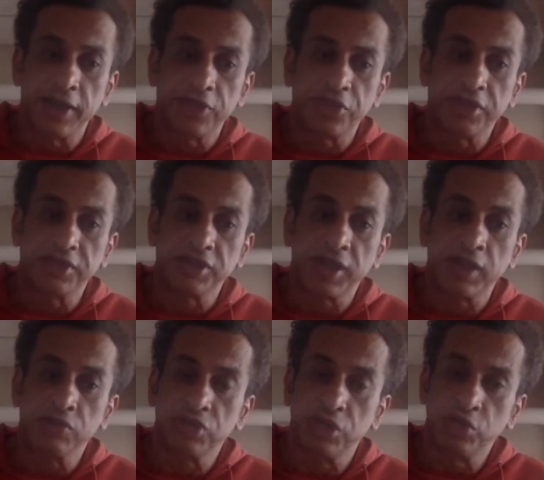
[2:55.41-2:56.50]
things
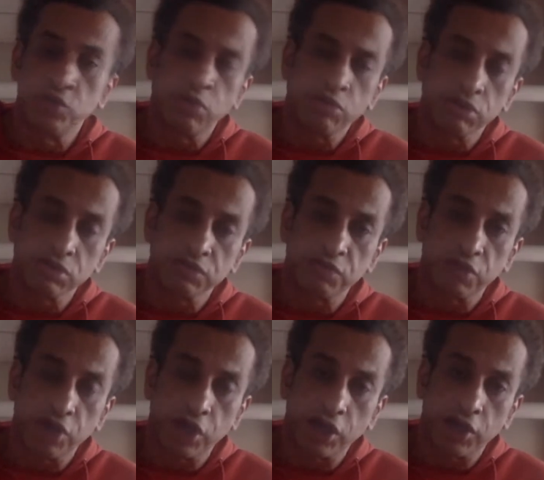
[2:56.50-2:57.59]
around new models
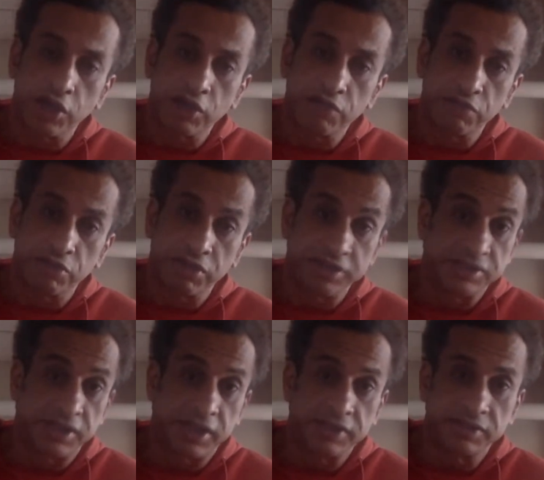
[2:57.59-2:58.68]
for
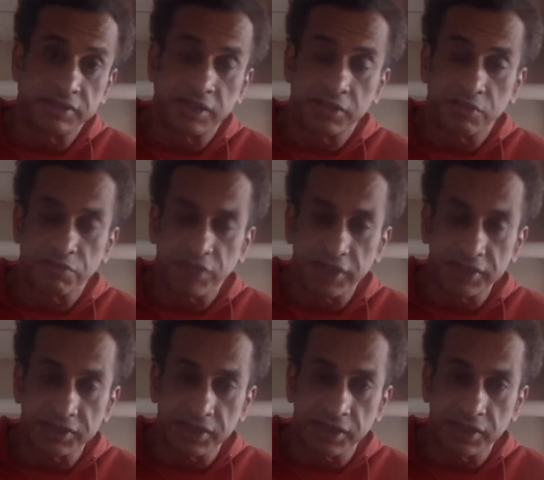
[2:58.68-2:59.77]
Internet of
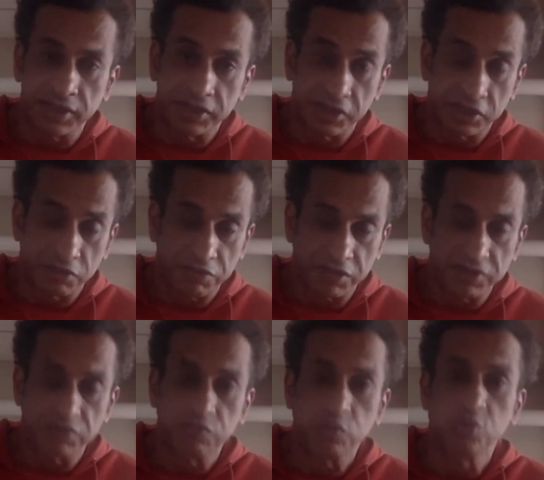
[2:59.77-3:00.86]
Things and Internet of Things
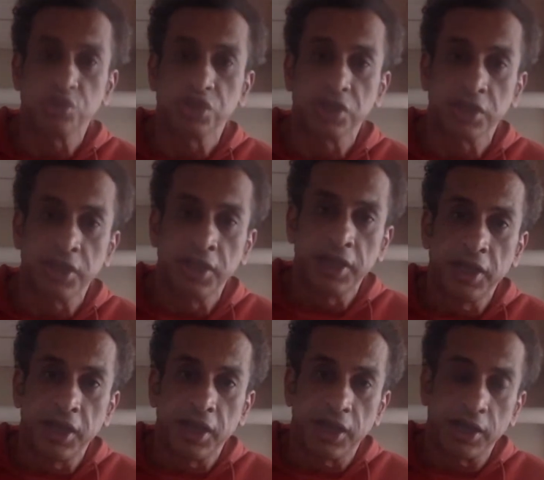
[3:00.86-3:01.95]
evolution.
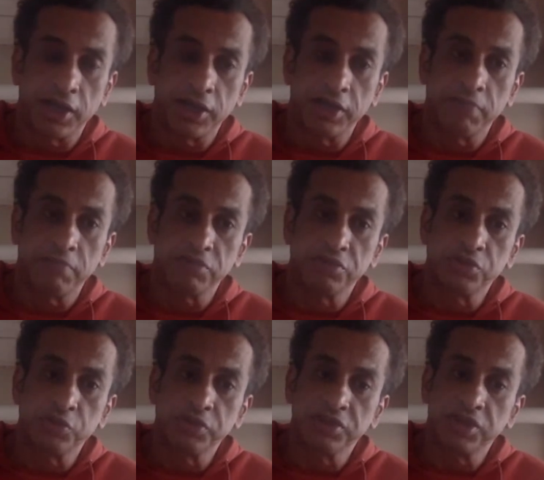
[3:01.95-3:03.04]
Number
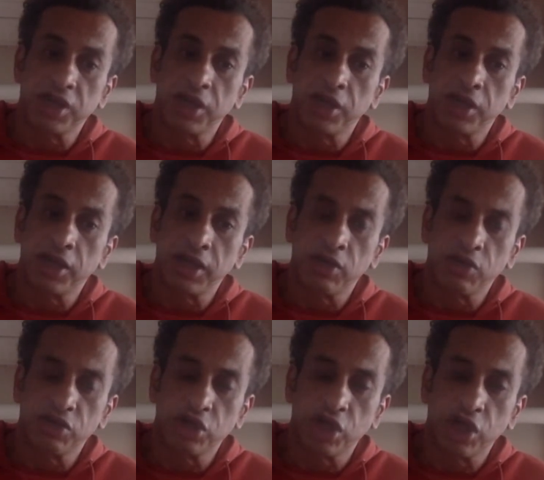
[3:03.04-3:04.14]
two is
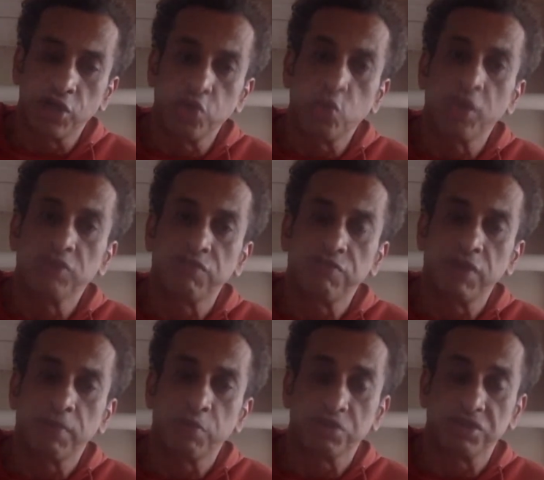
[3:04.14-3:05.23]
along new ways of
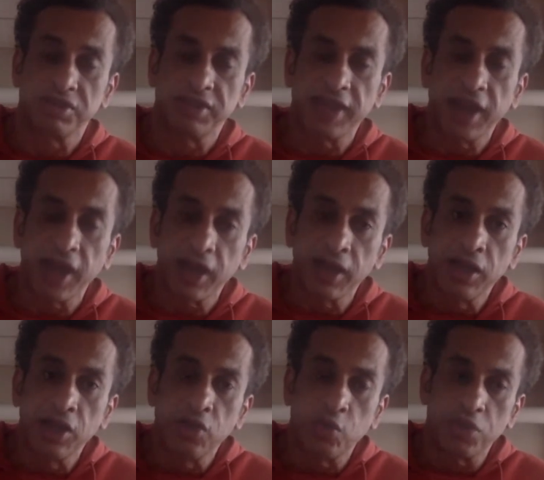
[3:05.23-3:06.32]
processing data
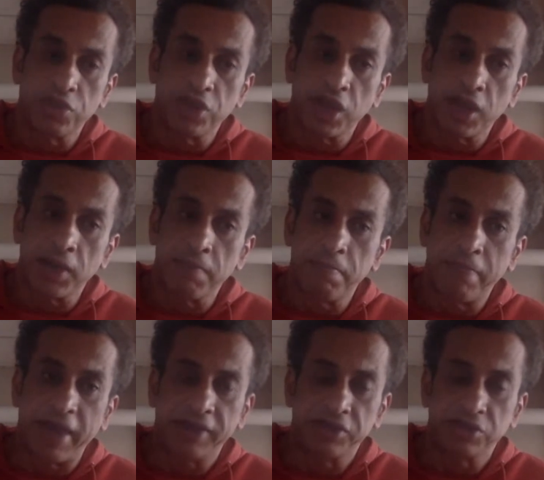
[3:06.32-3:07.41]
with
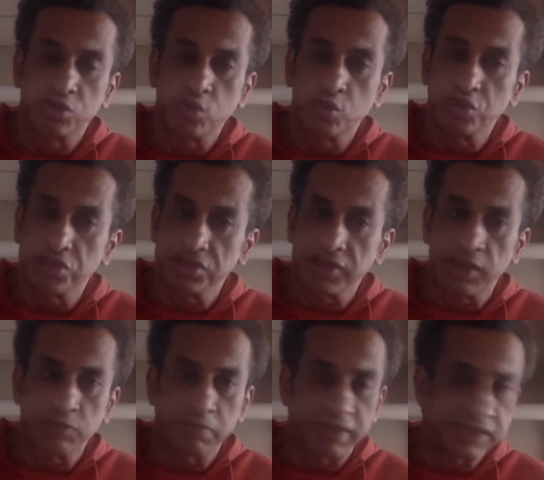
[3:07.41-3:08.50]
packaged solutions
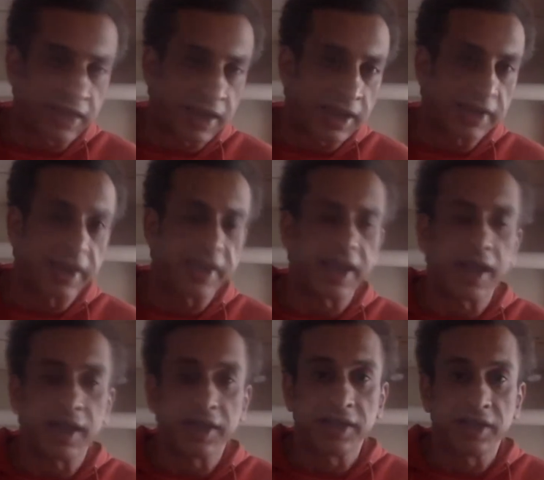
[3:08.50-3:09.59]
around big data and
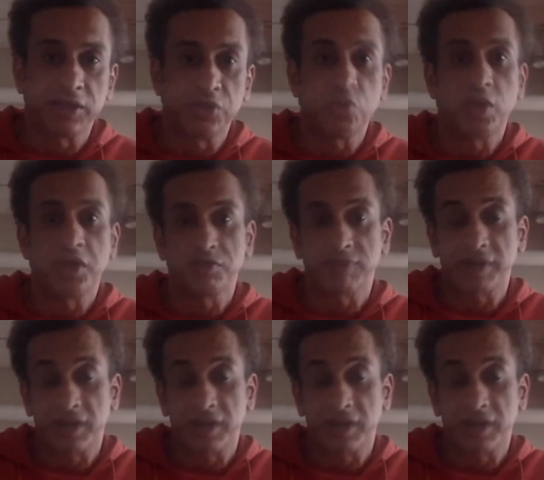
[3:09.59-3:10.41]
AI and new ways of